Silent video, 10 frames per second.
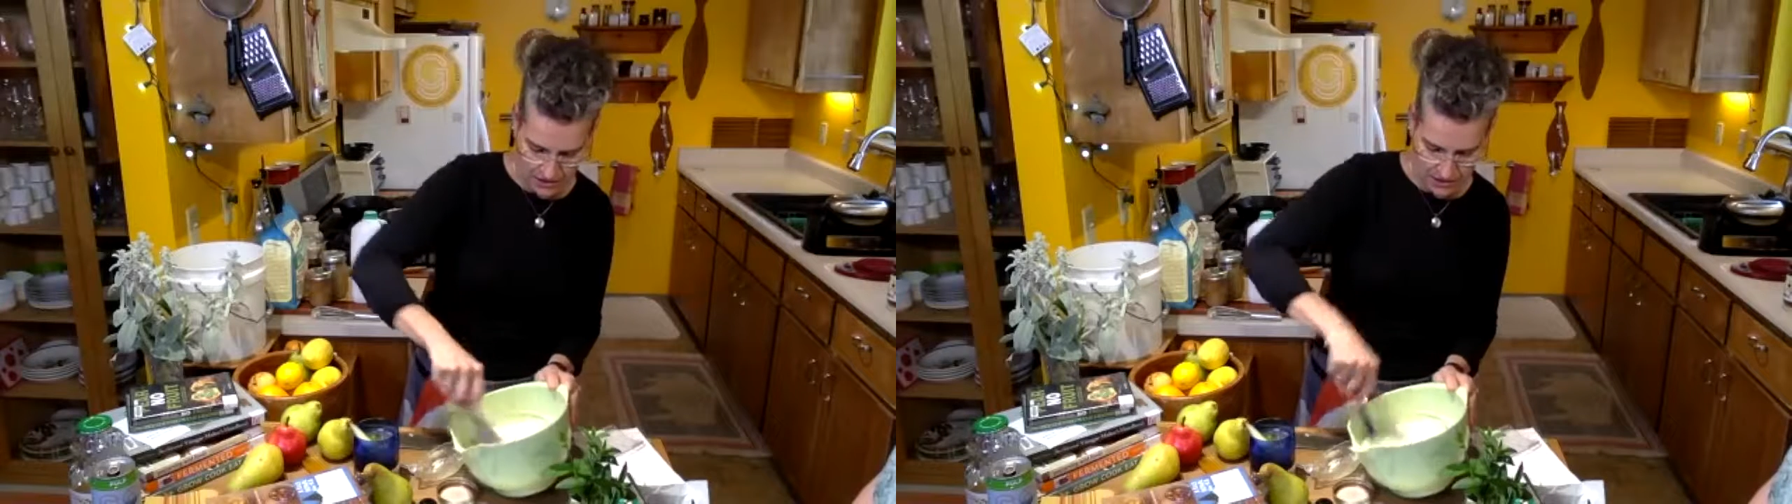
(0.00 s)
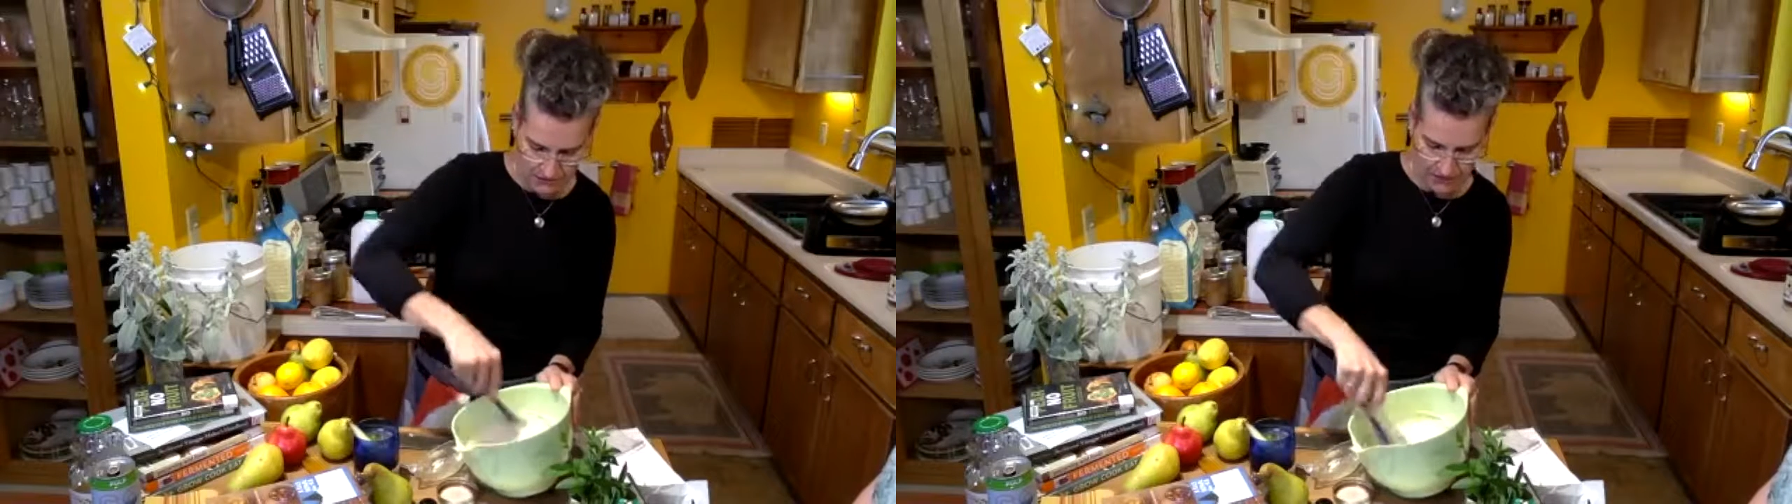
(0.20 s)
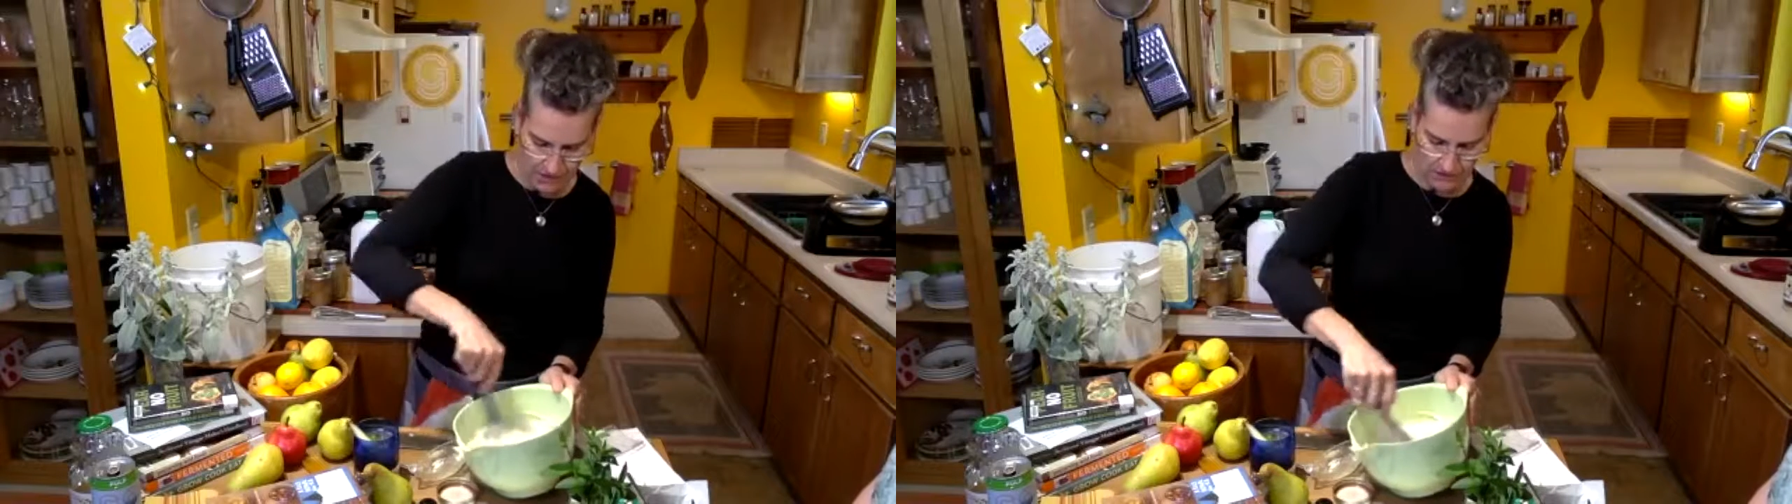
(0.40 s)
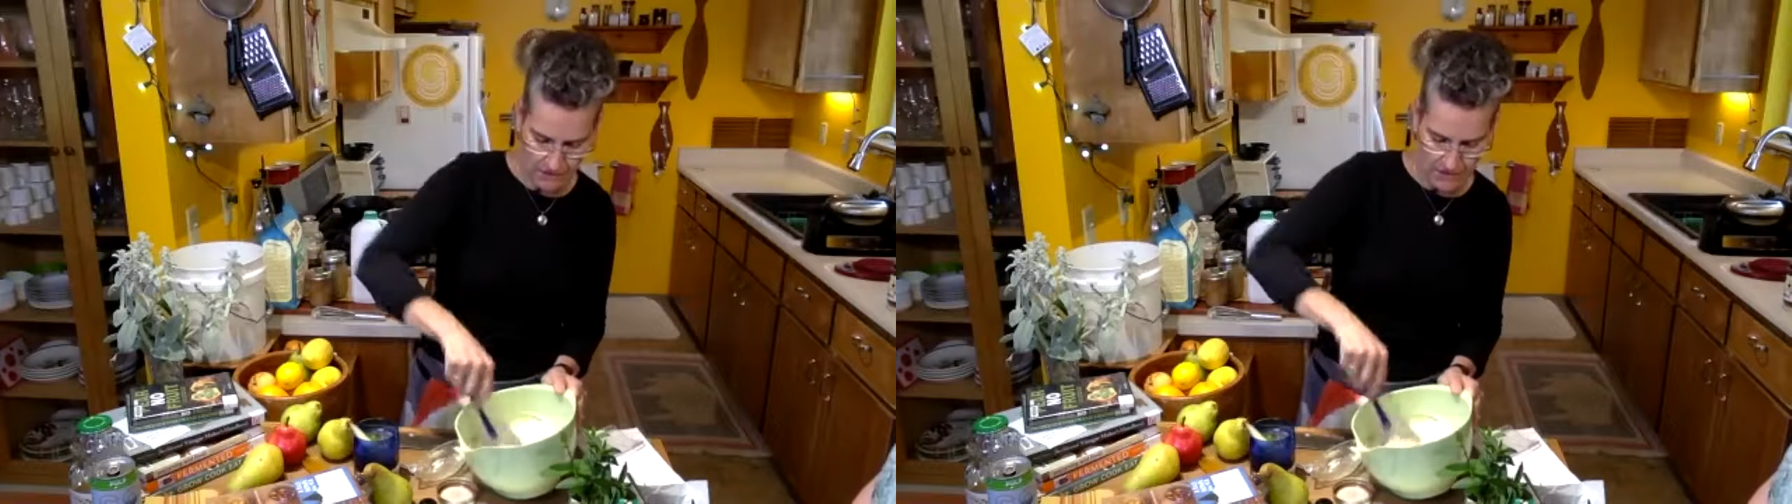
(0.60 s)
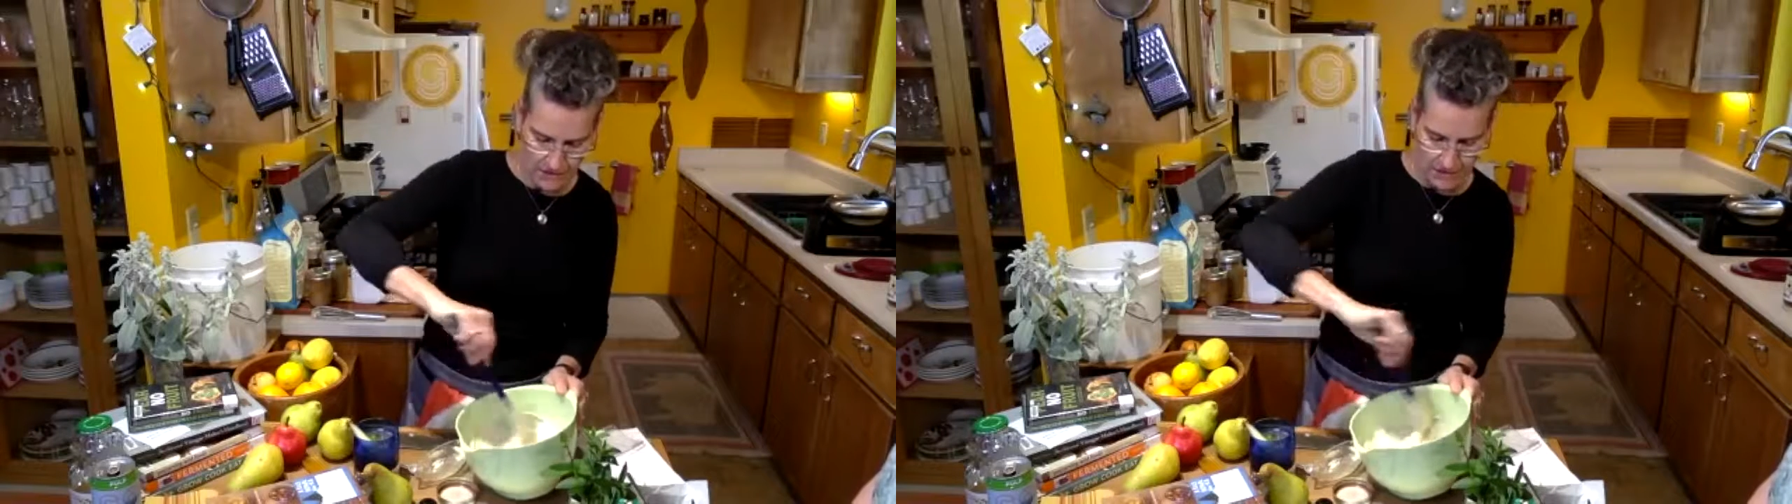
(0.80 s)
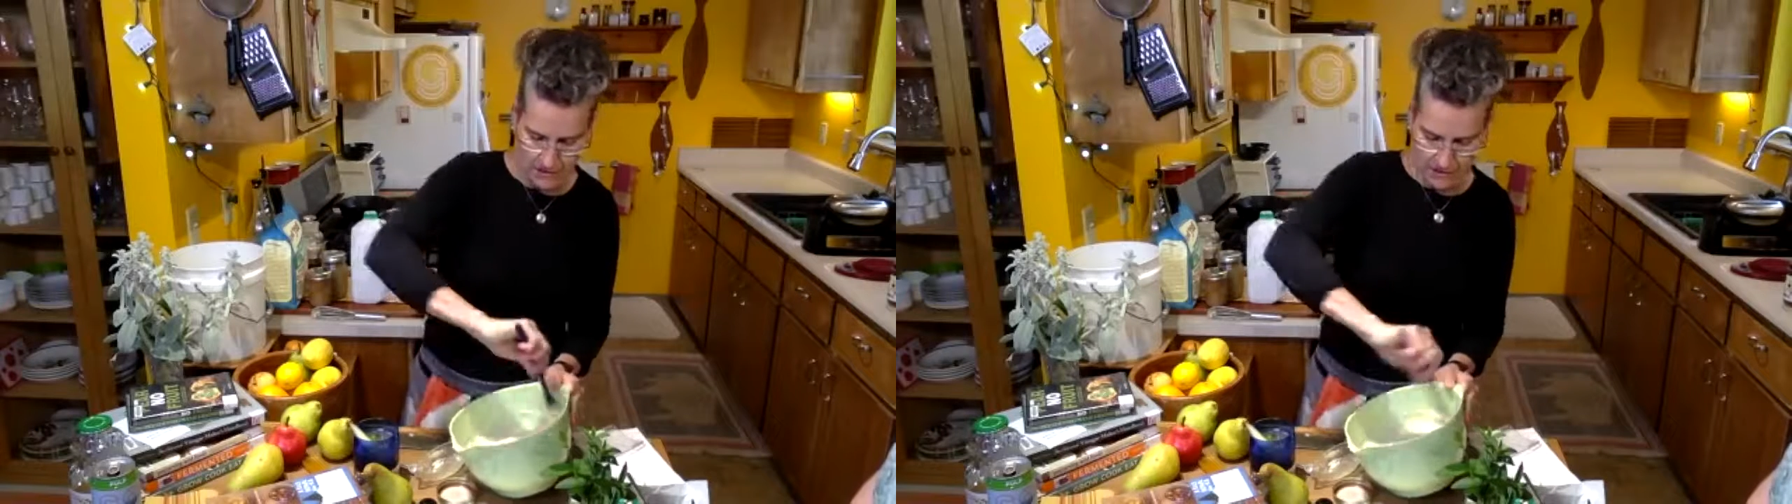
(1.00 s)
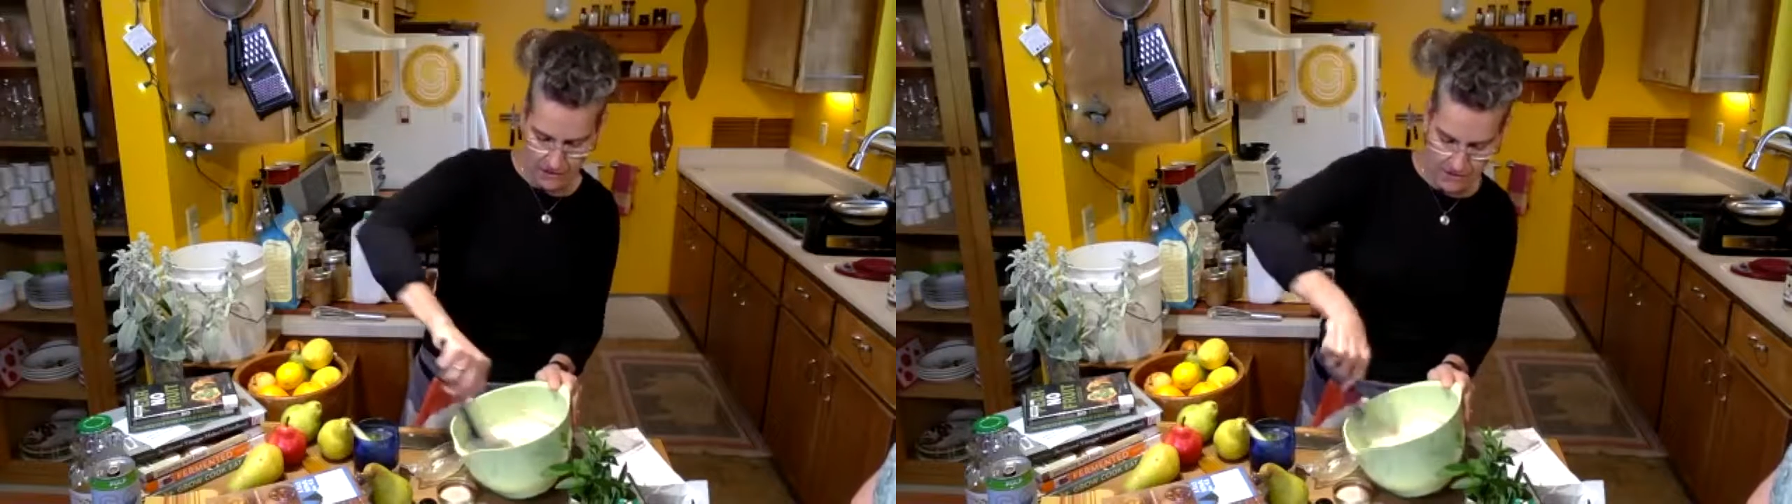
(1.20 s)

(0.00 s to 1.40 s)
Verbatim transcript: we go Larry,